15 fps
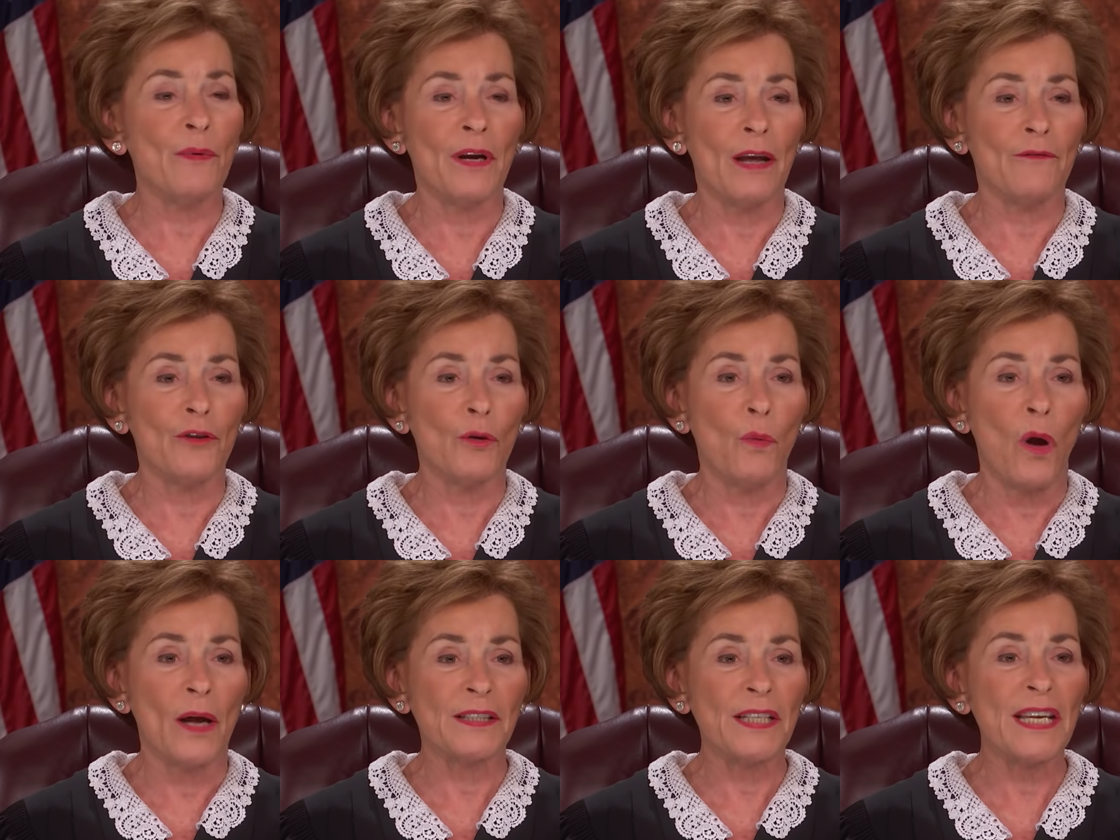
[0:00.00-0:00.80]
whatever you
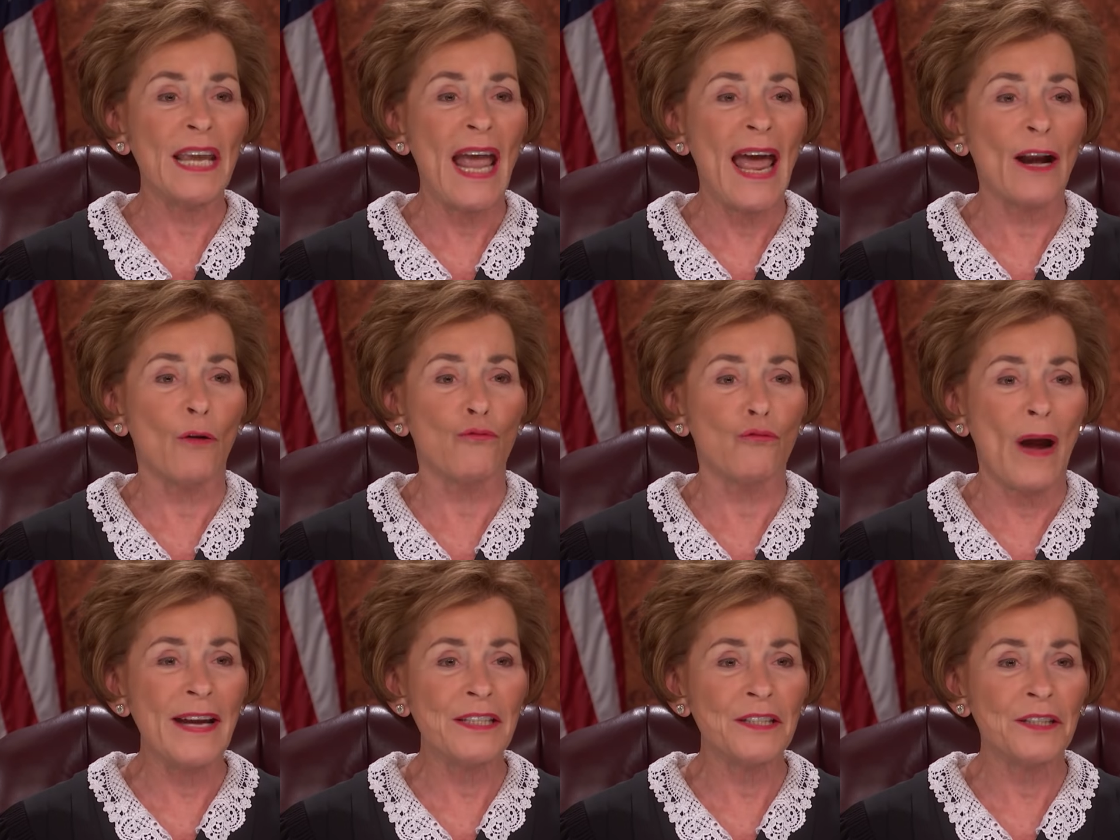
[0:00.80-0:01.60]
want. He had a
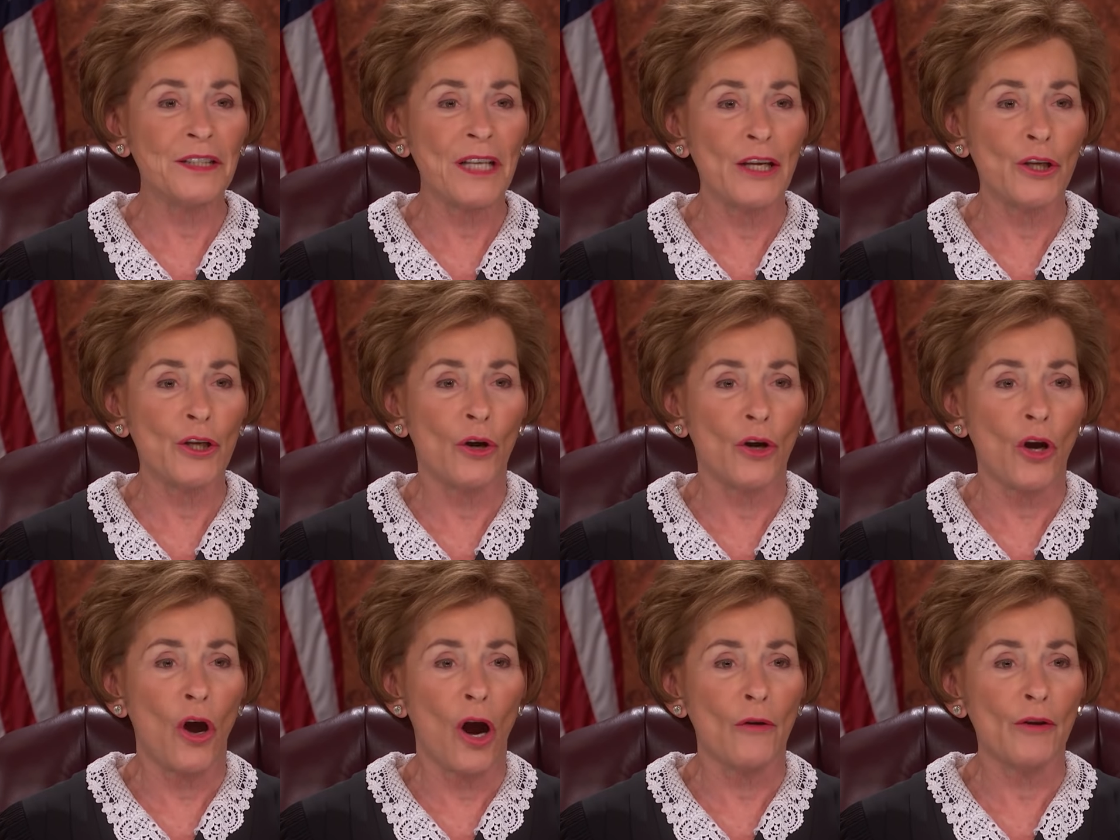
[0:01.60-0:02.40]
right to take your
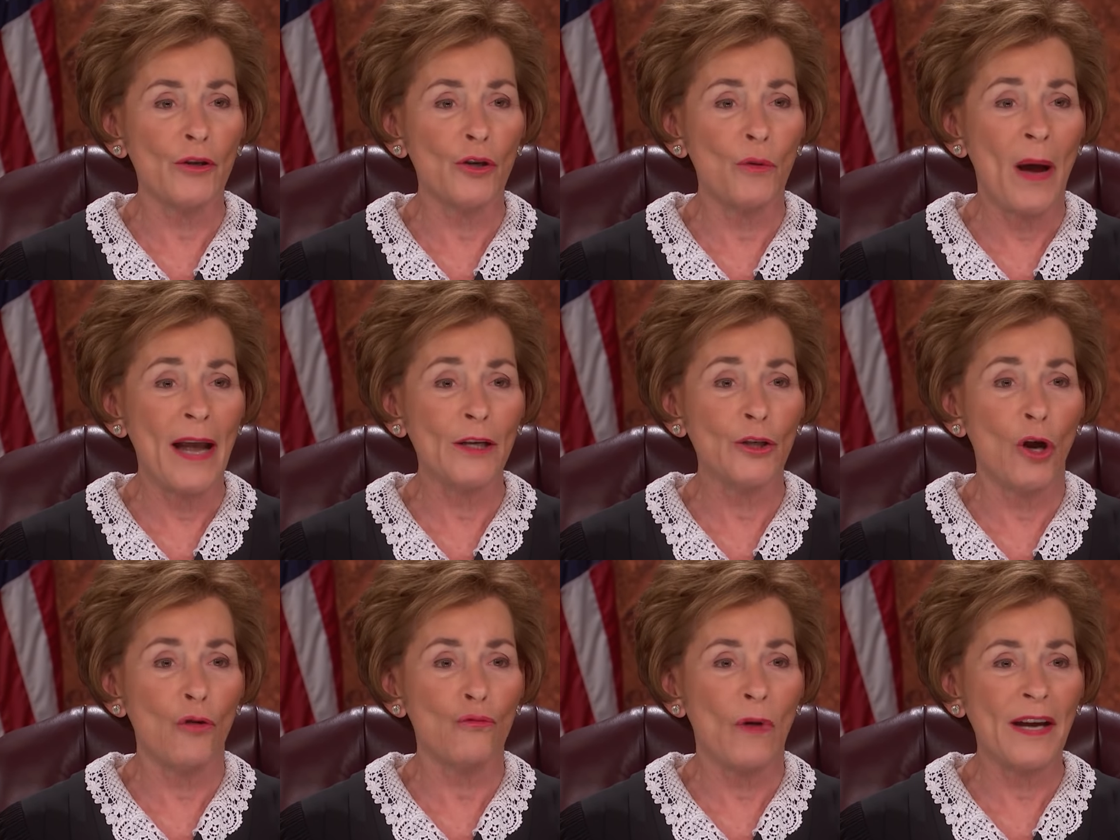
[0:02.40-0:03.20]
car, and you had
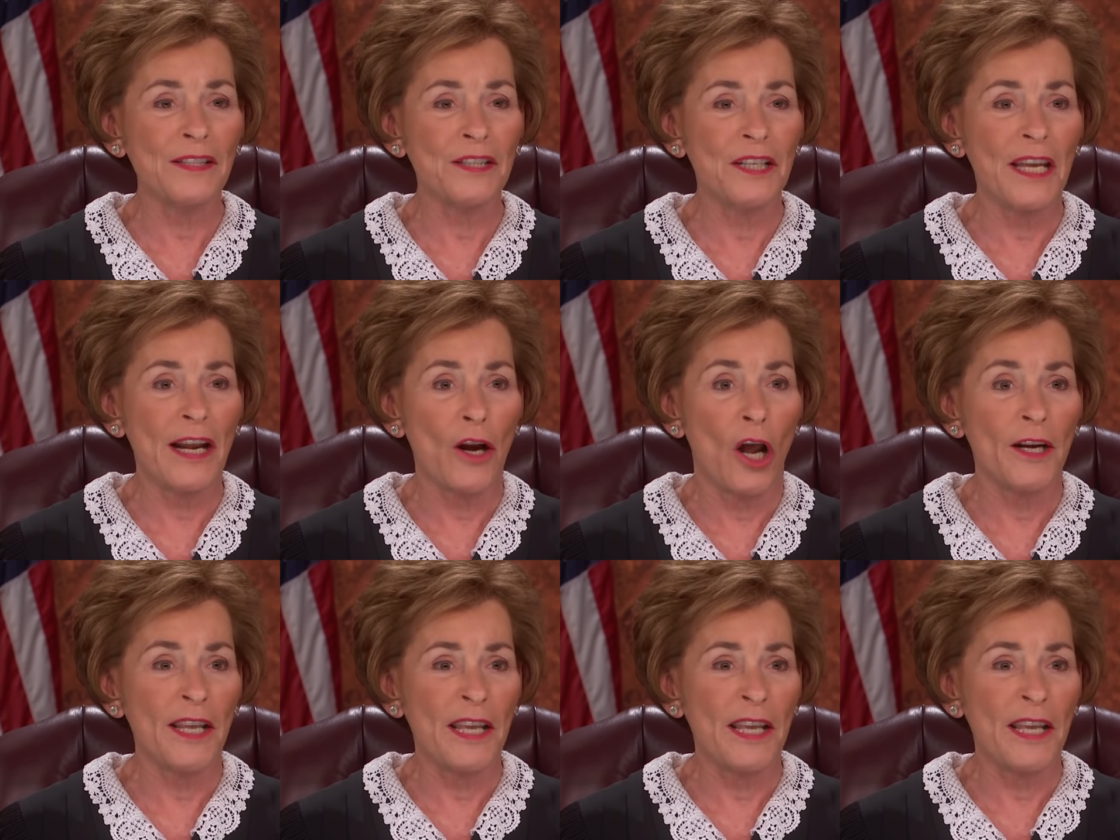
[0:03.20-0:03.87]
no right to get on